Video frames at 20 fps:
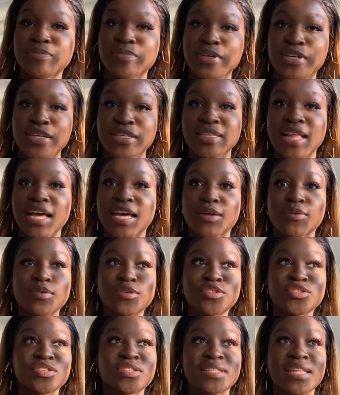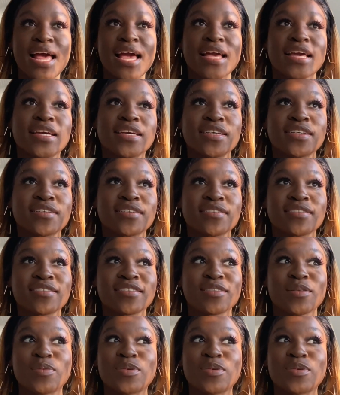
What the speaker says: because like it was just like there